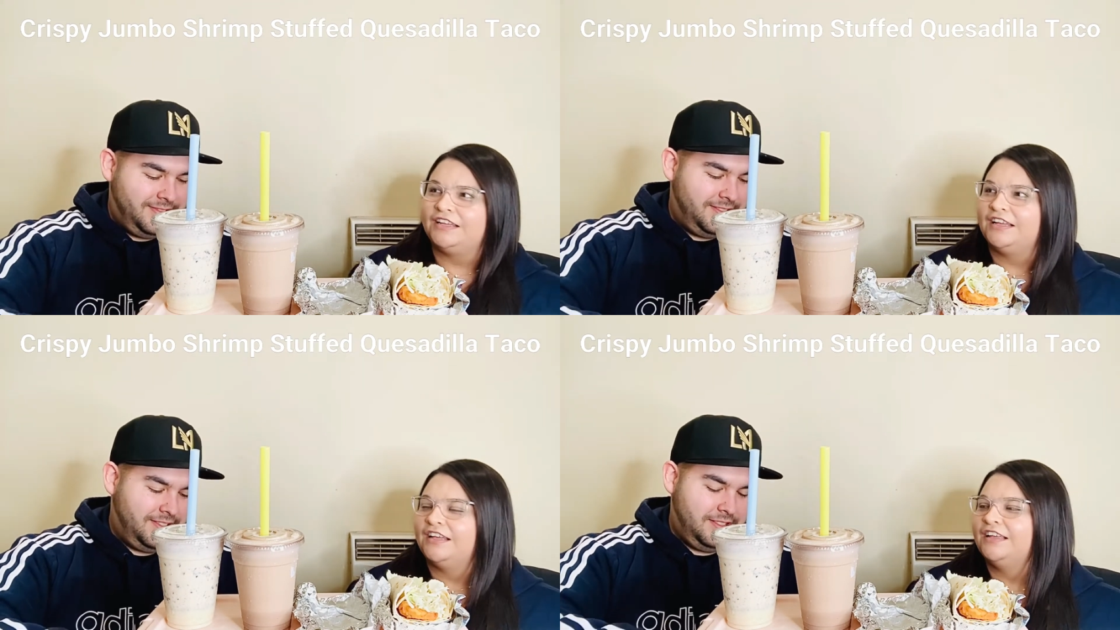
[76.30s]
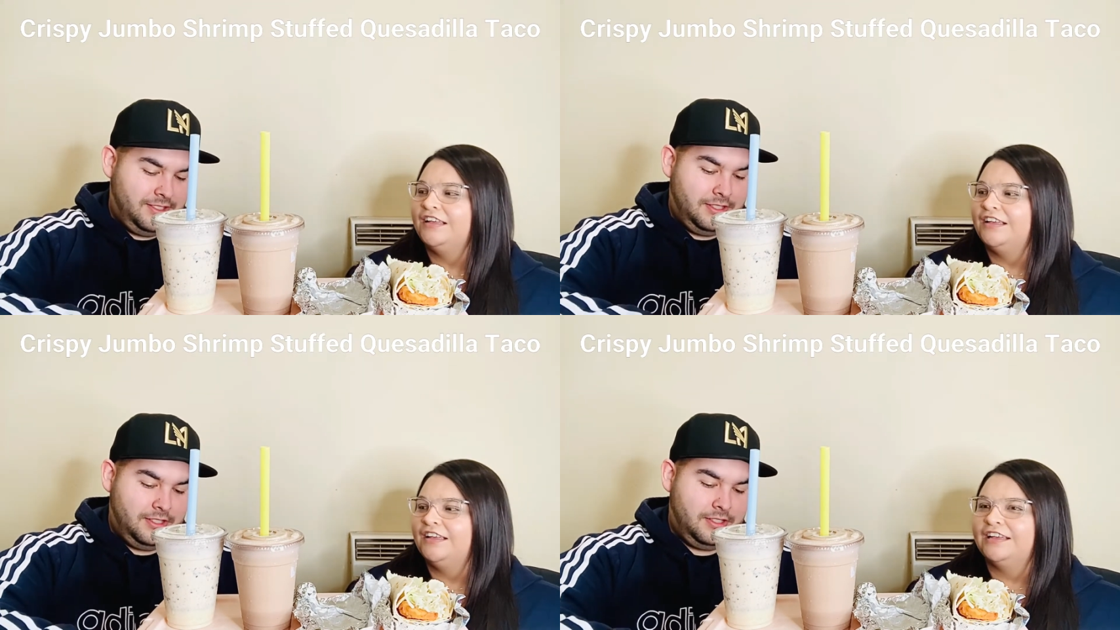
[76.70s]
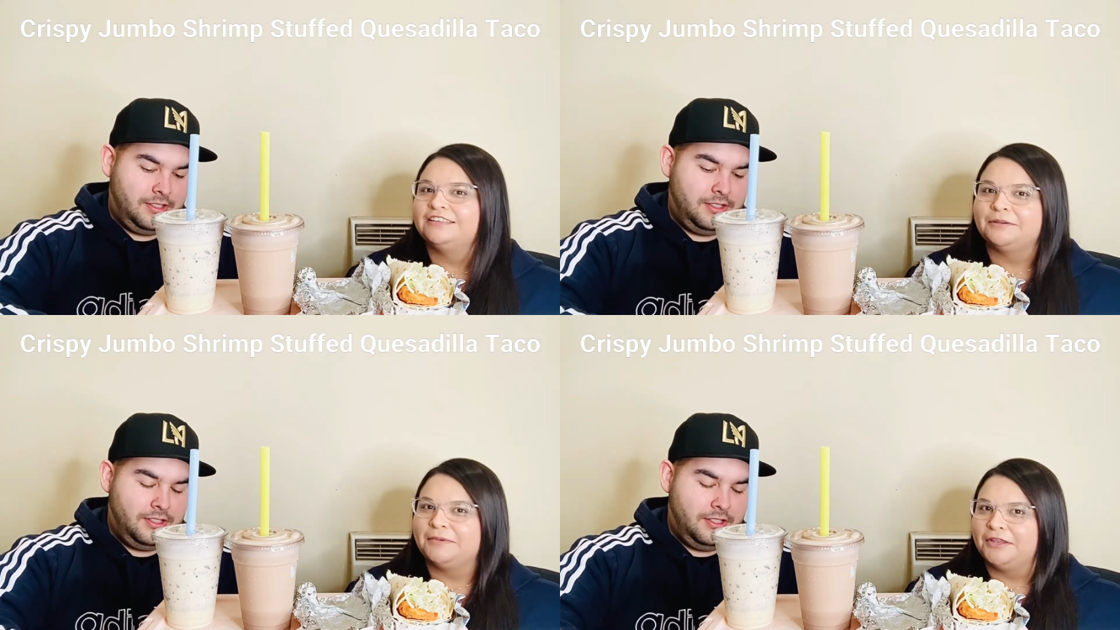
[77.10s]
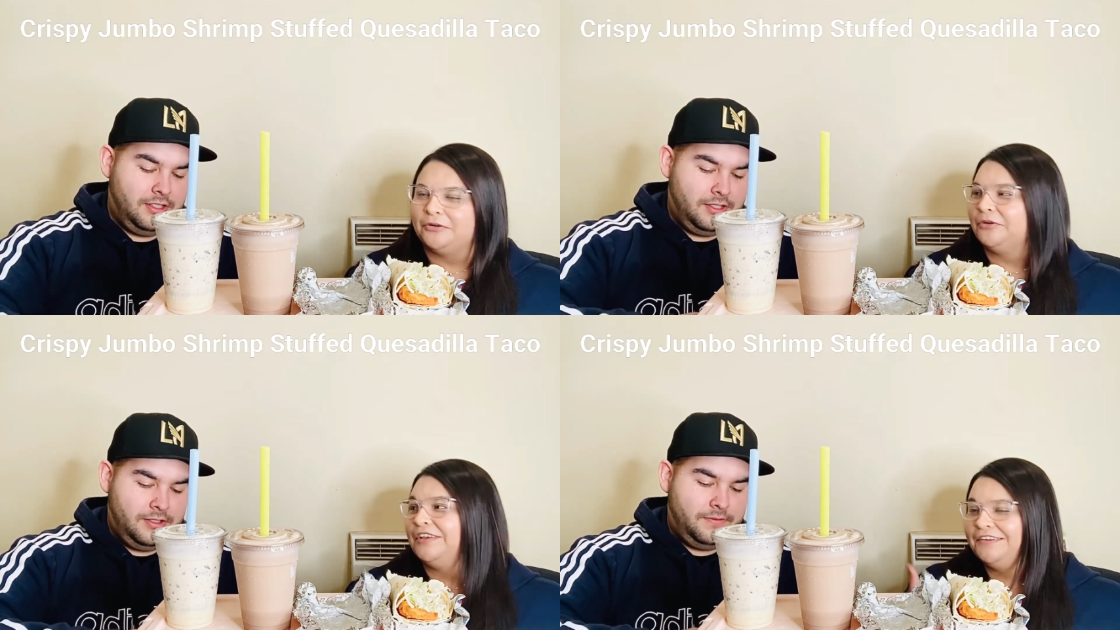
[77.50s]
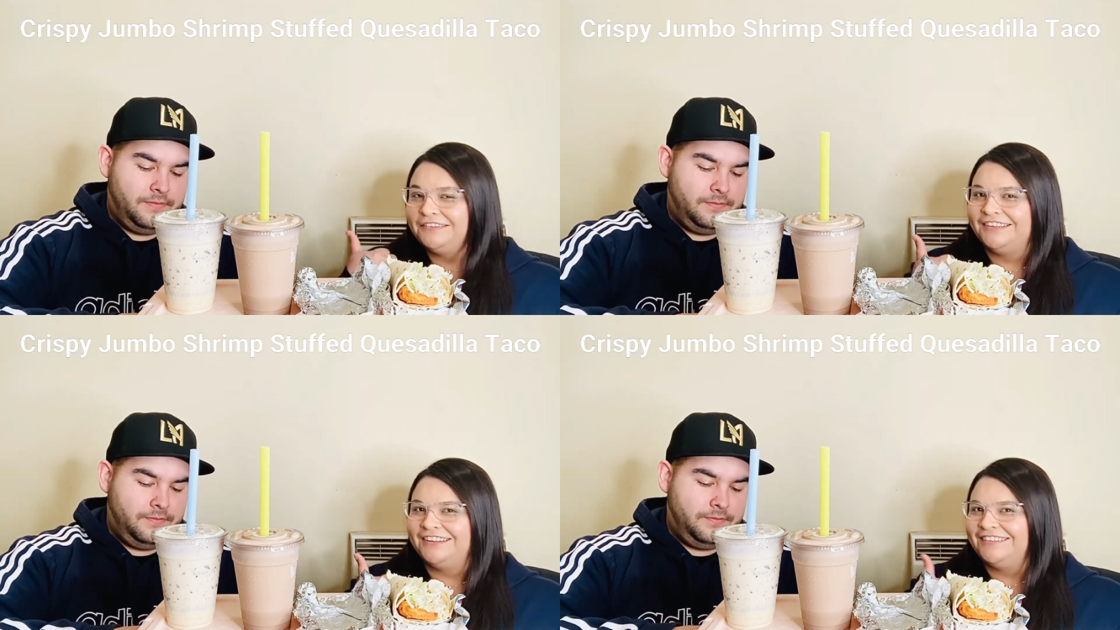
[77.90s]
Speaker 1: that. And tomato, he
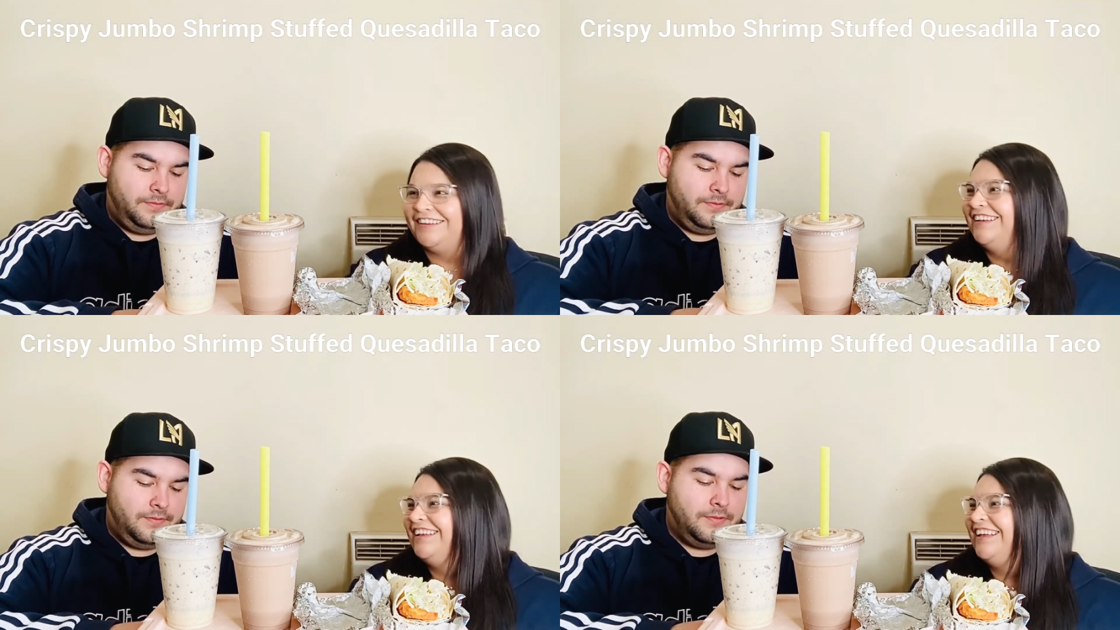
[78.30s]
doesn't like that.